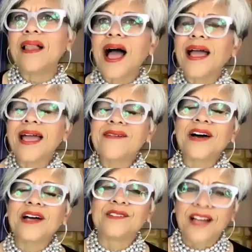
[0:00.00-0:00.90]
I have
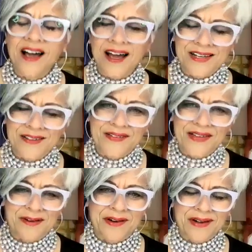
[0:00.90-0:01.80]
a lot of
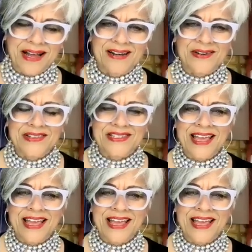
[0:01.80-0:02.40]
favorite writers.